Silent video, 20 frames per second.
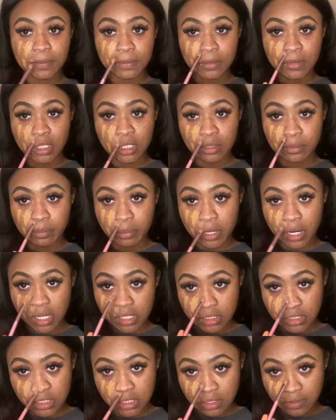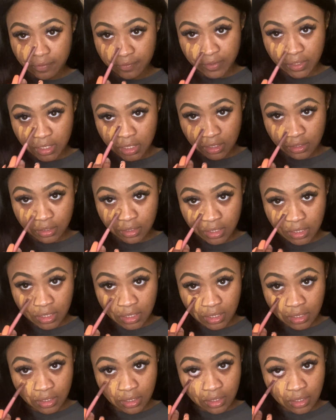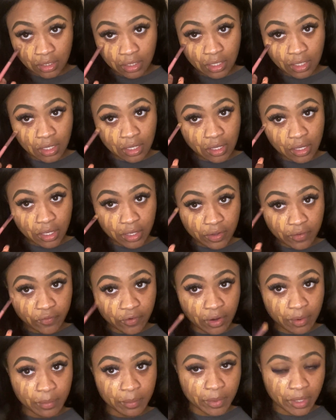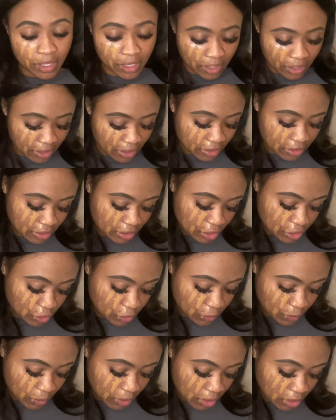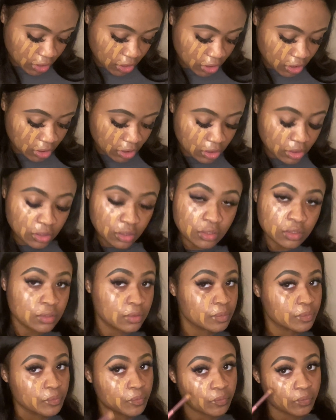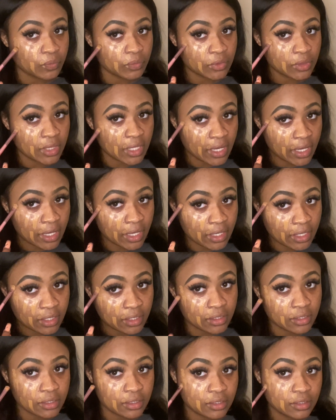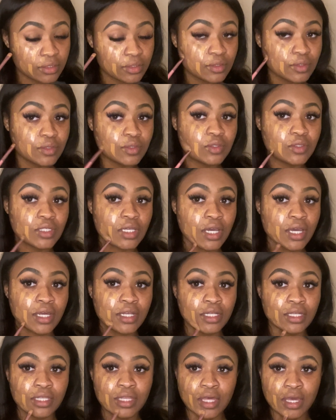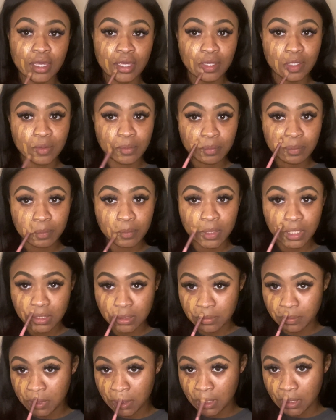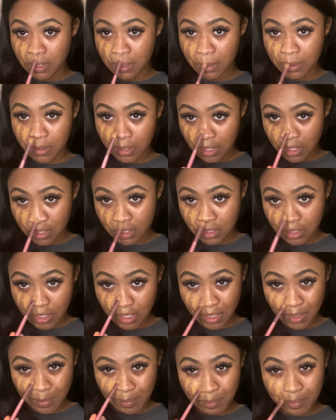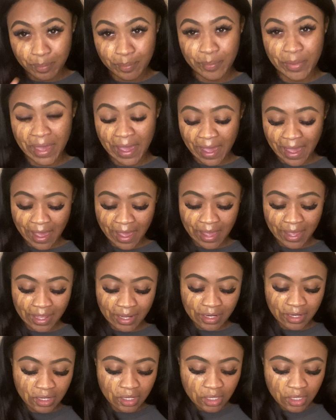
in the process of healing from a situation that kind of like messed me up, kind of like bad.